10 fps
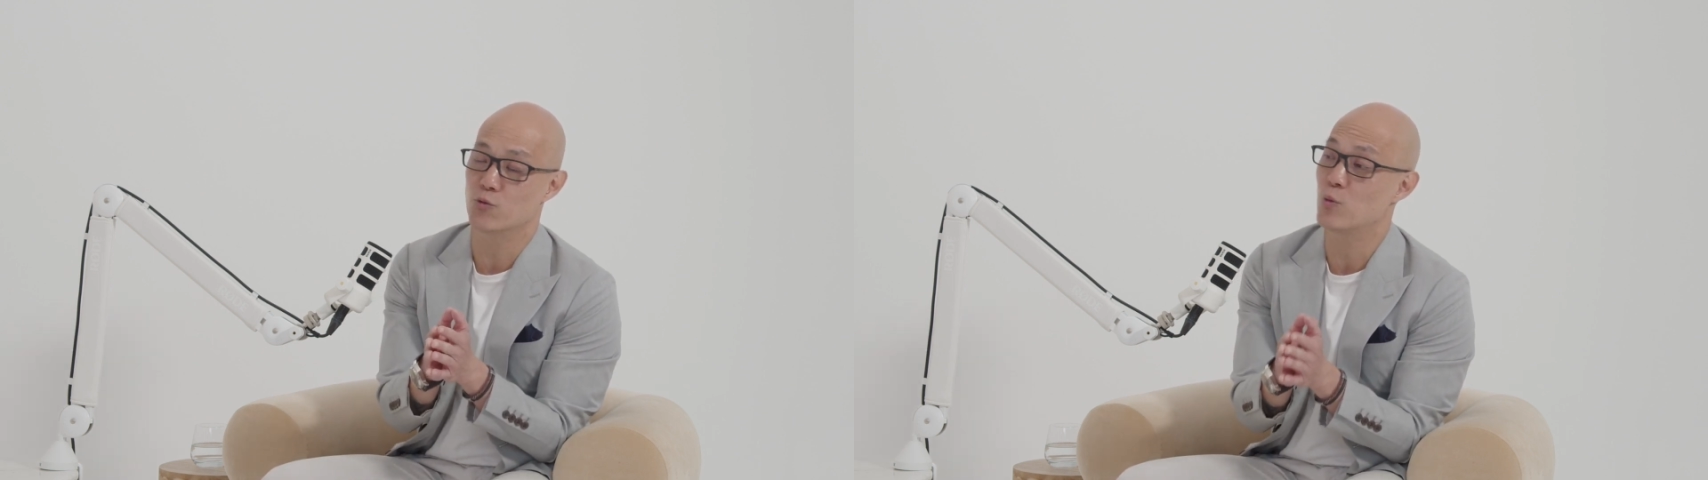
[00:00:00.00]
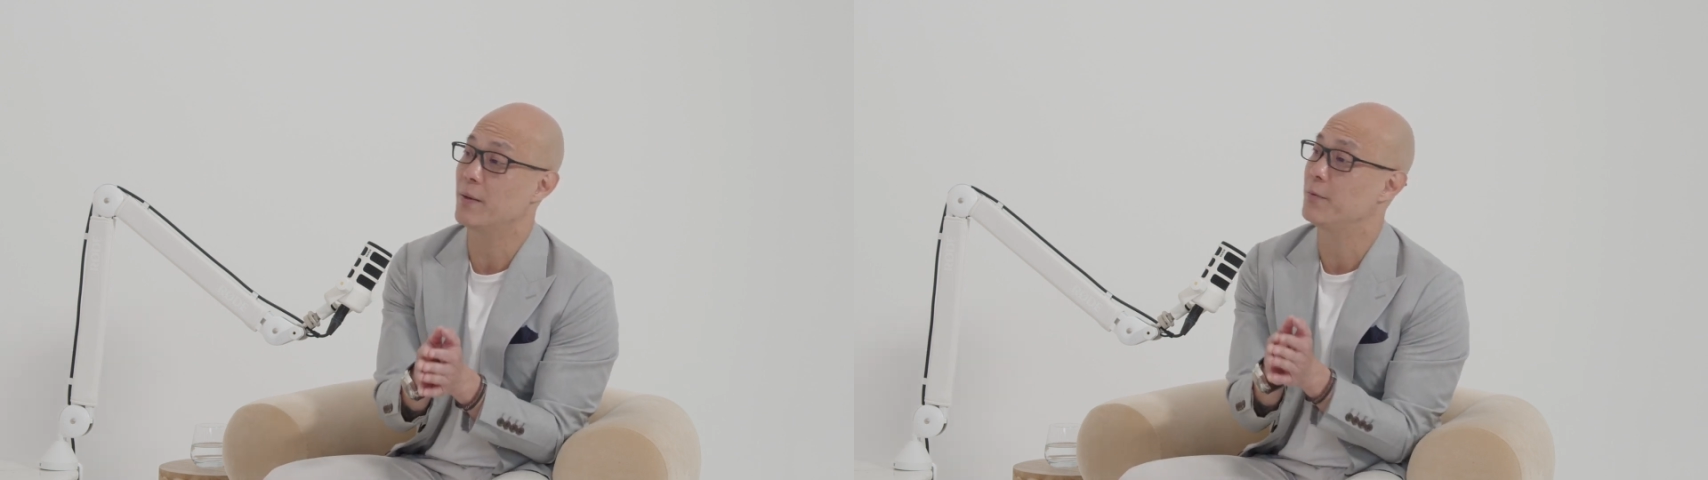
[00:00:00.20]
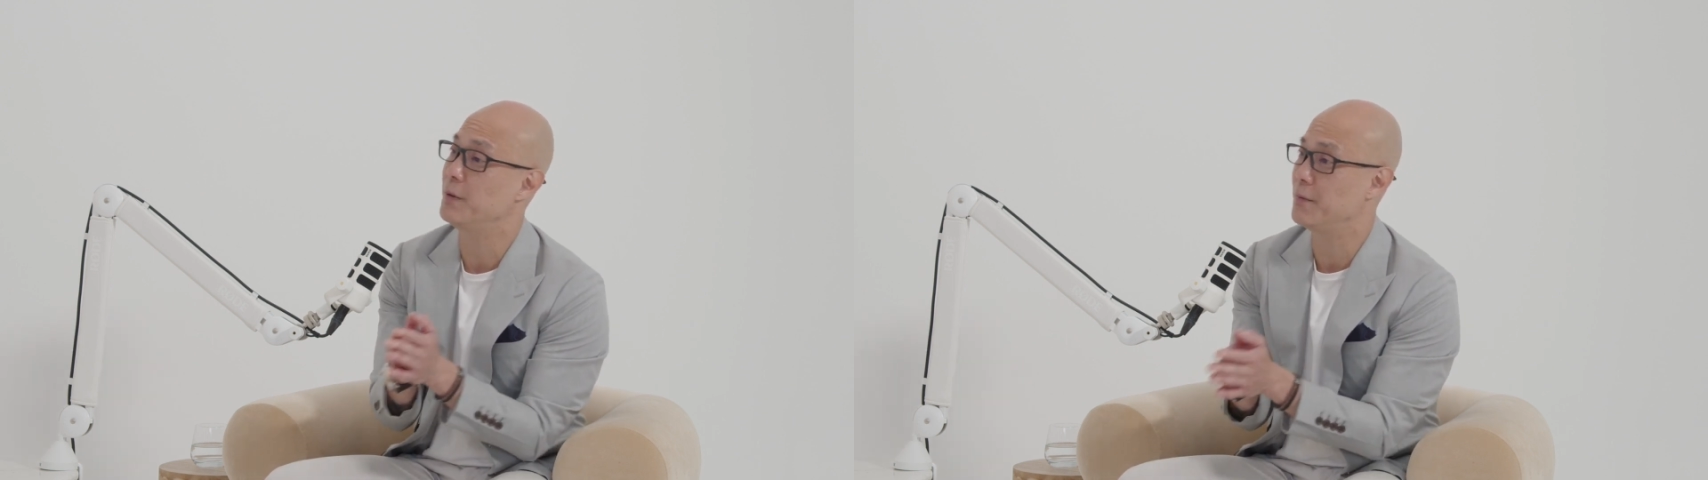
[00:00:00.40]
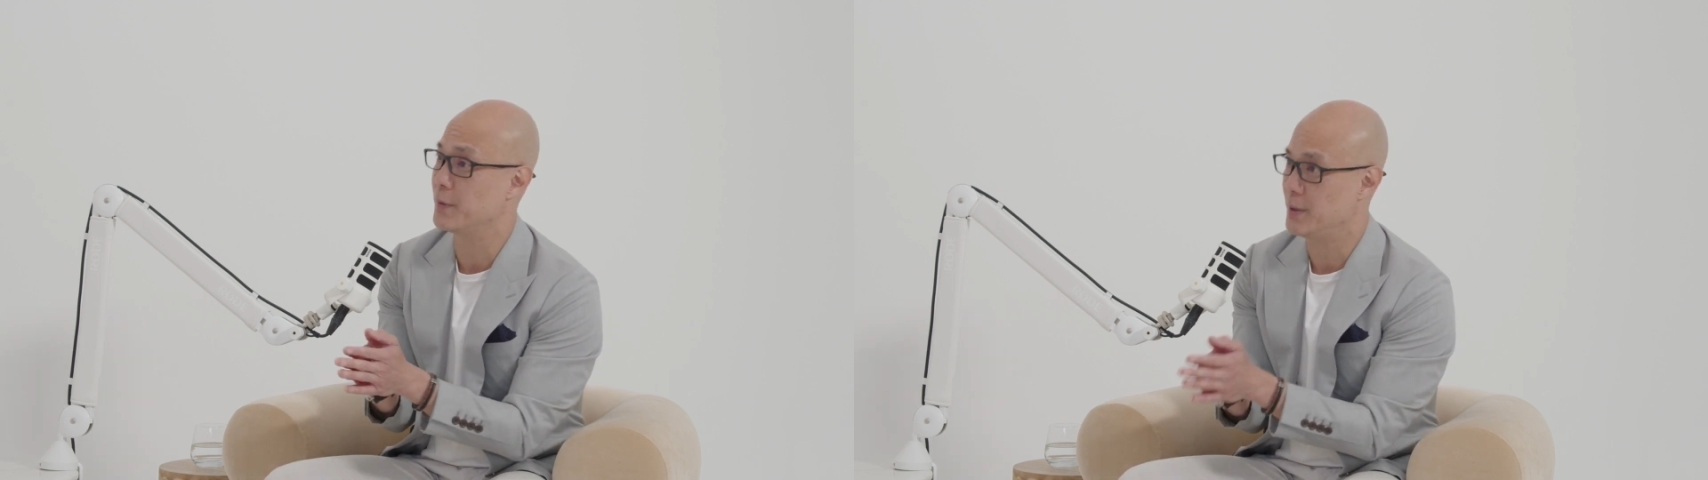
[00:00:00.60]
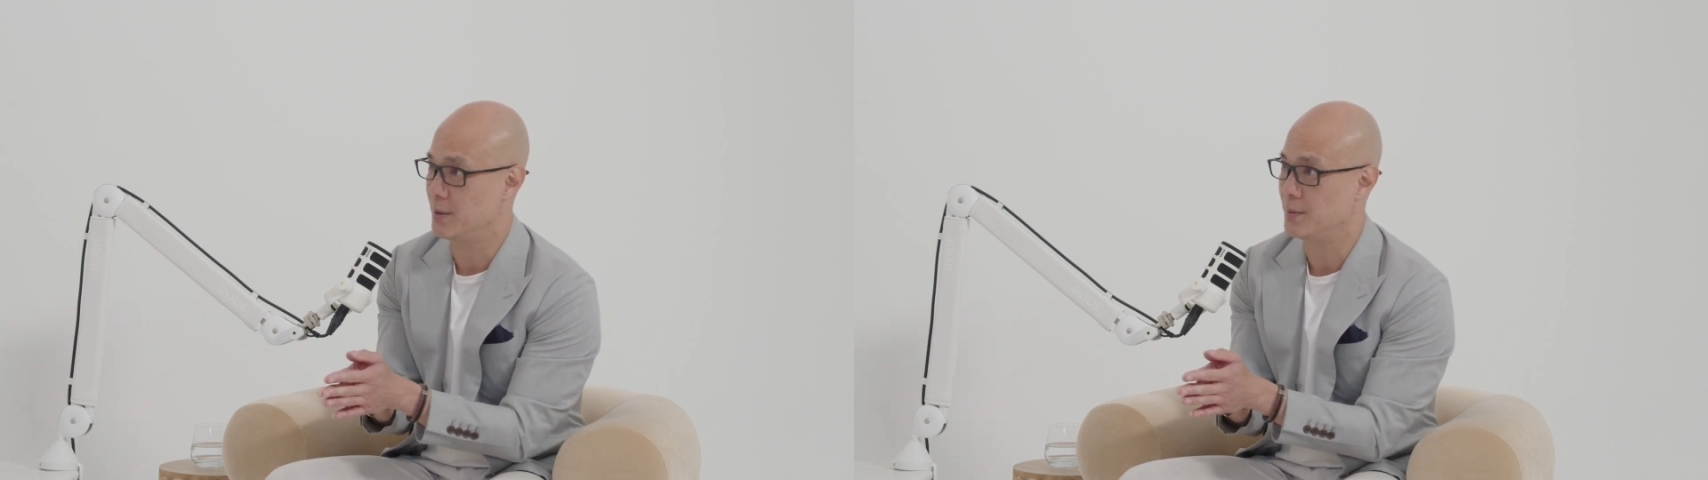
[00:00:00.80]
the right fit for
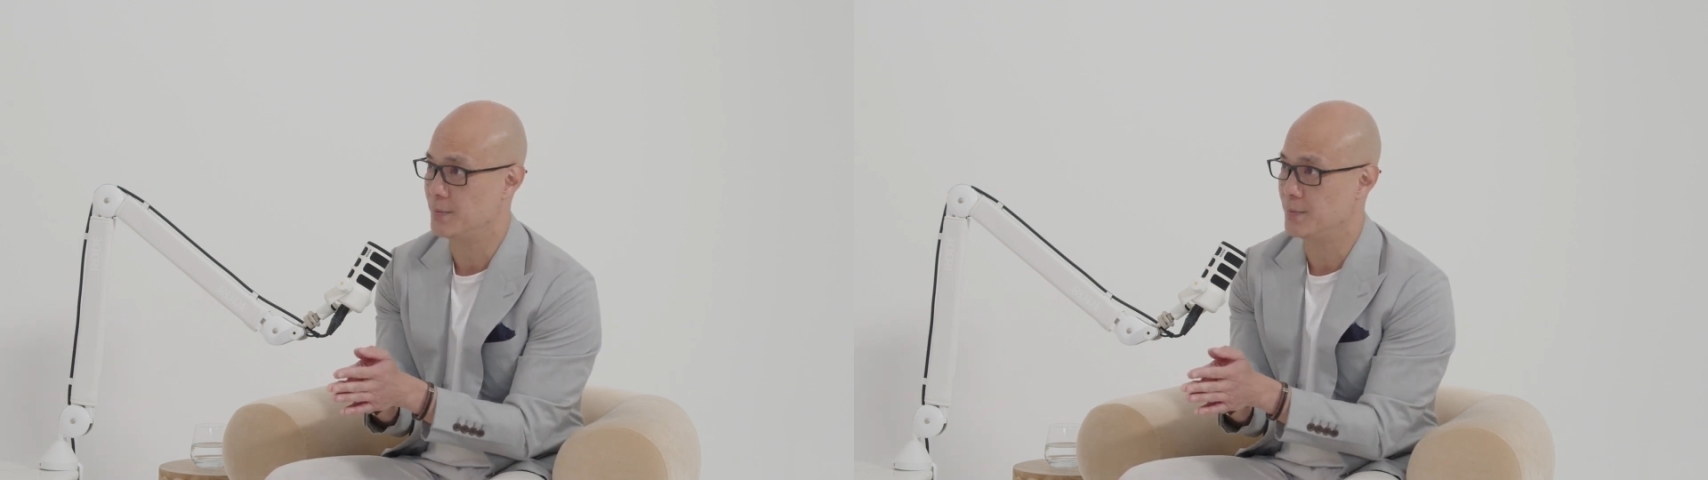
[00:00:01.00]
you.